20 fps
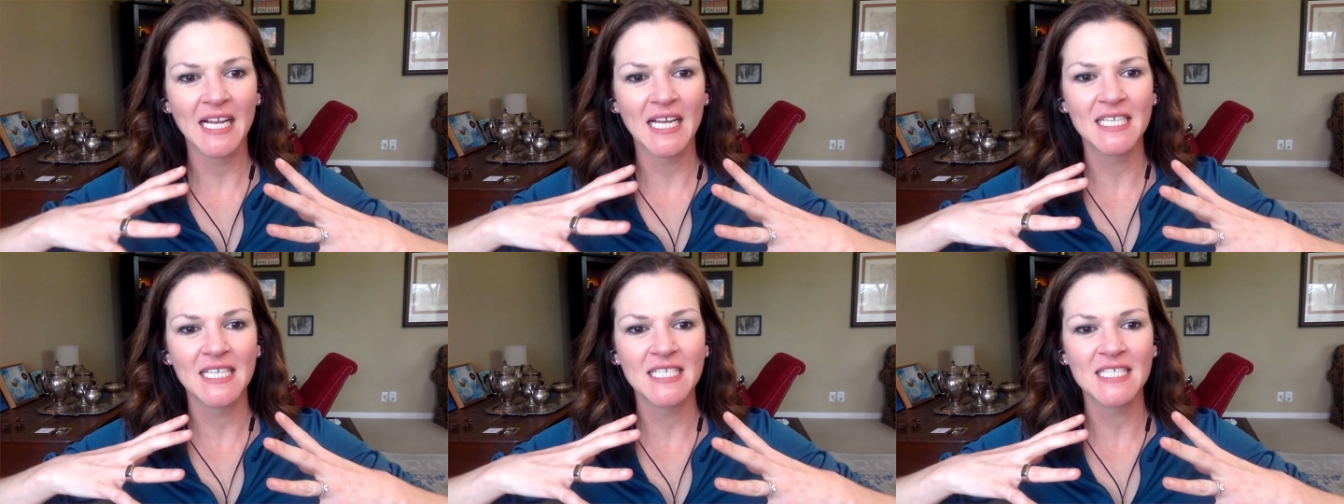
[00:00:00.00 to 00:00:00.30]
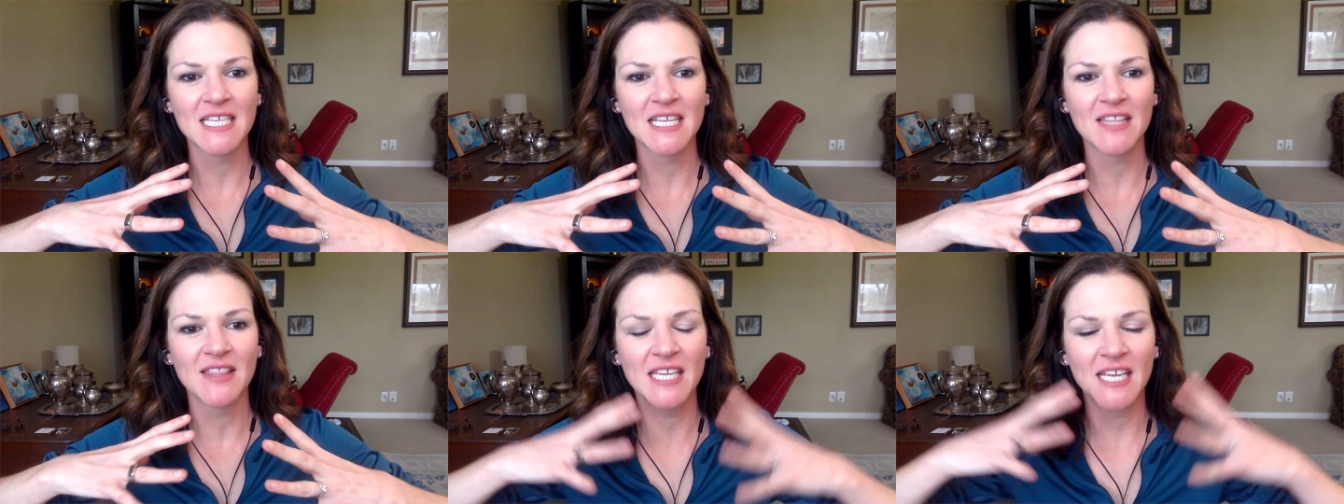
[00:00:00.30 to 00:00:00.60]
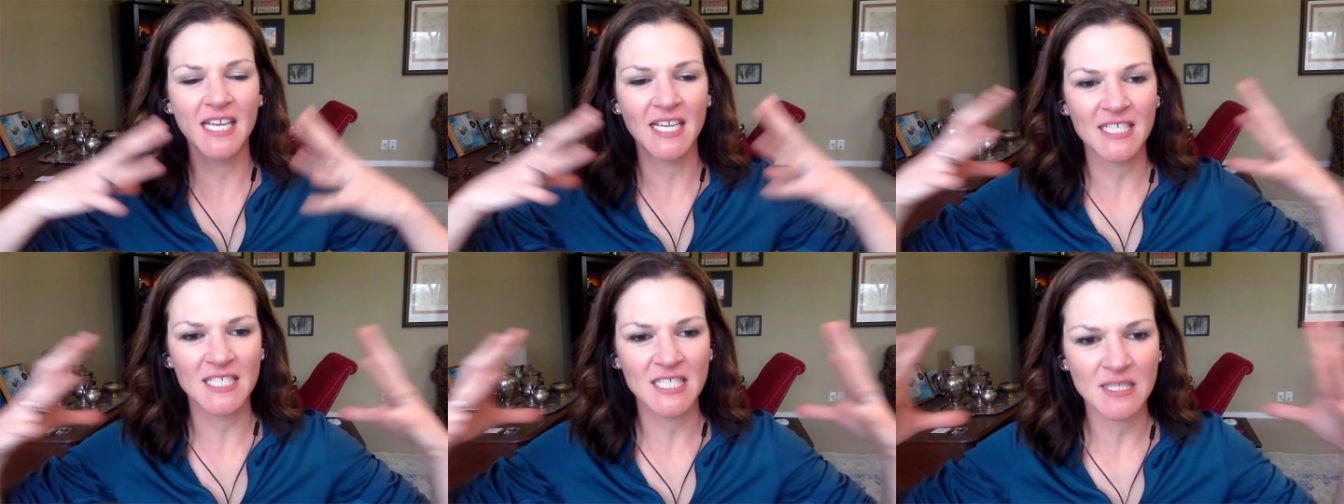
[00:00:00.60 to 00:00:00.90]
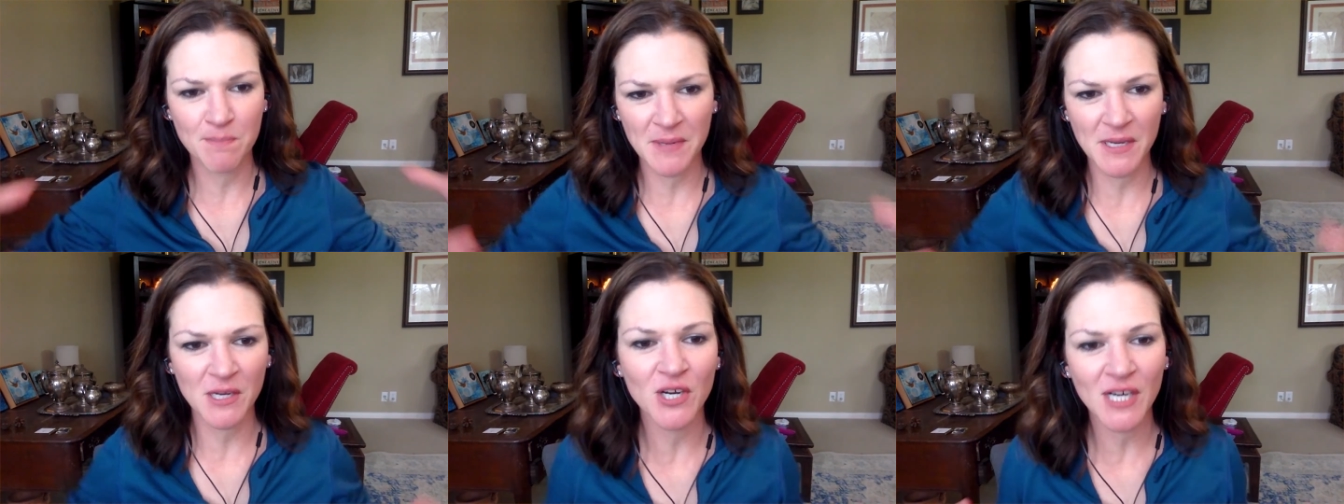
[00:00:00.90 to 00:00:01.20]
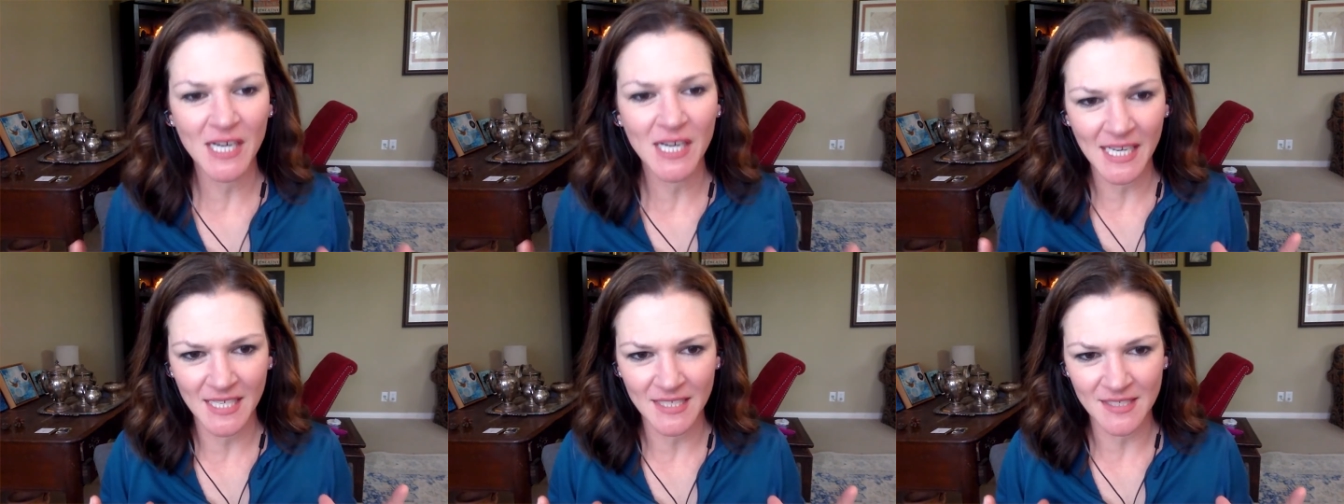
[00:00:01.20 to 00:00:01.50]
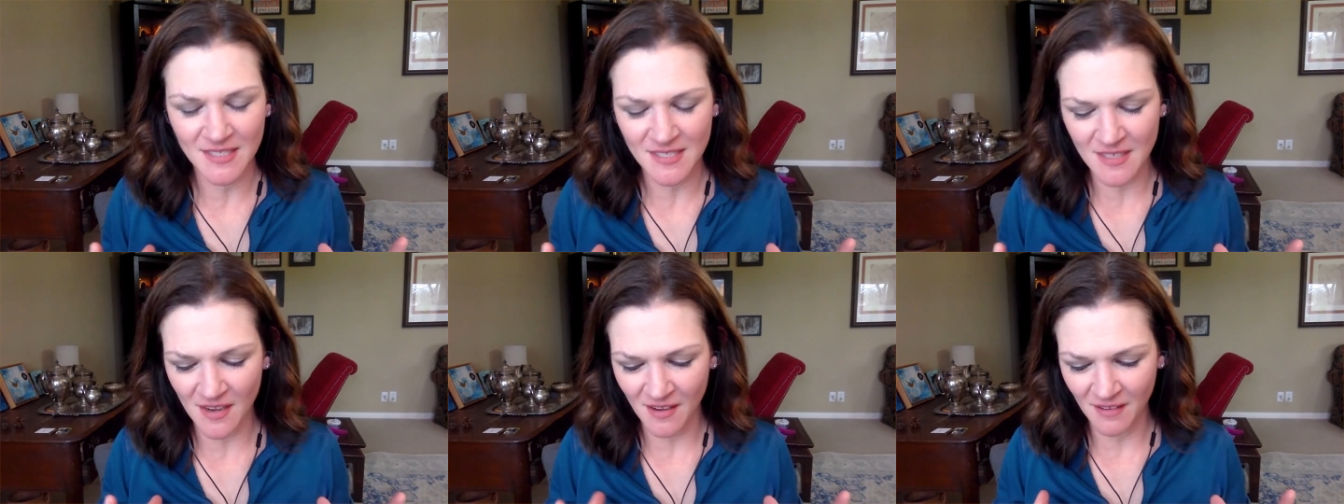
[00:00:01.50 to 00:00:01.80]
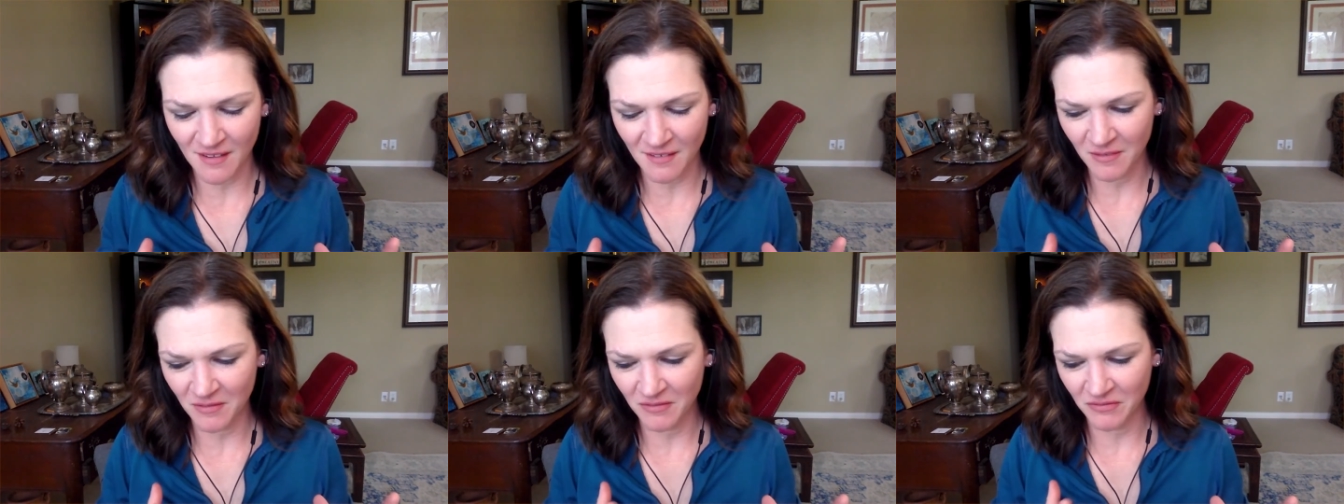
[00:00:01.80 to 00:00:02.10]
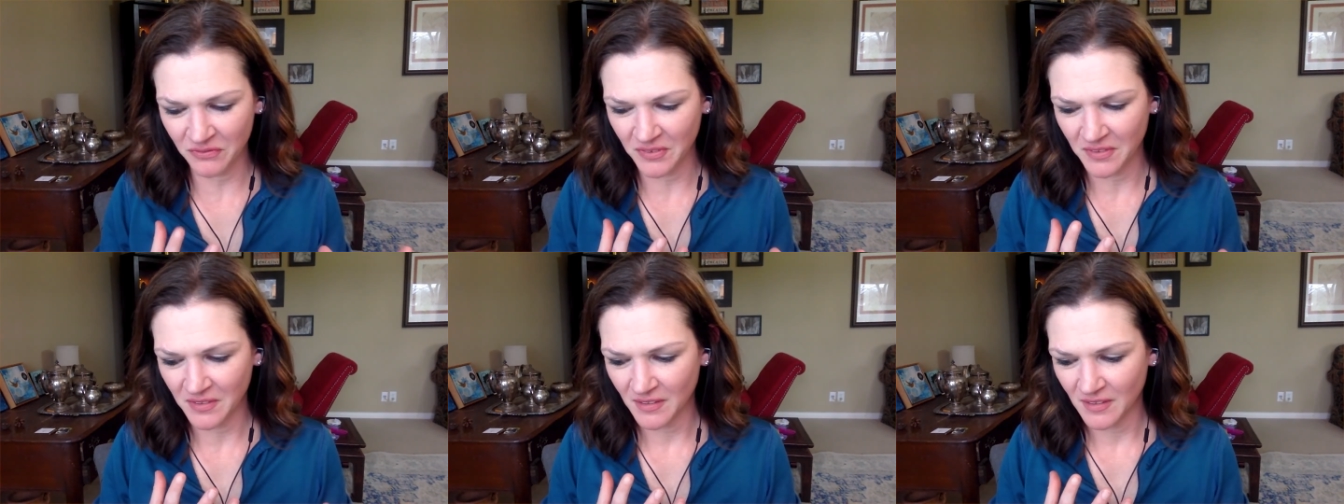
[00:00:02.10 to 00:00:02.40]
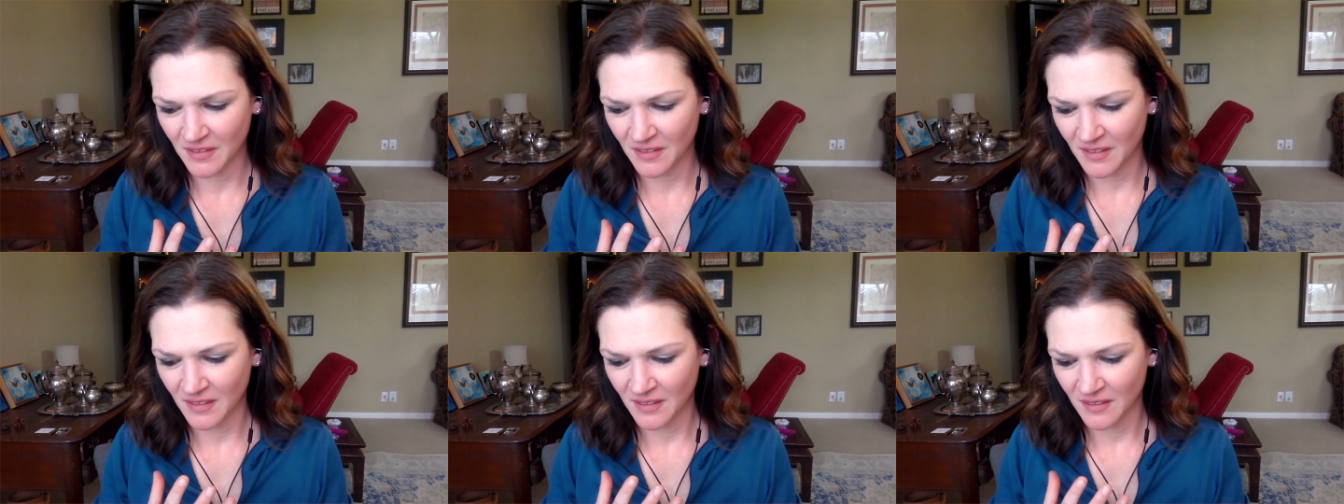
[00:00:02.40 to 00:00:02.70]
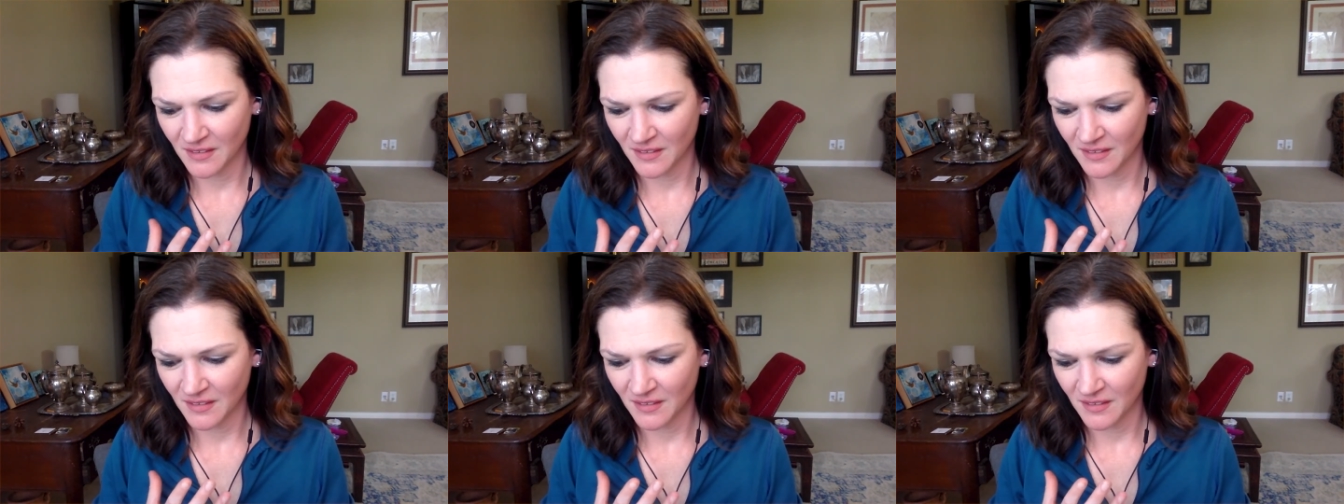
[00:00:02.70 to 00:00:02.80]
and the experience of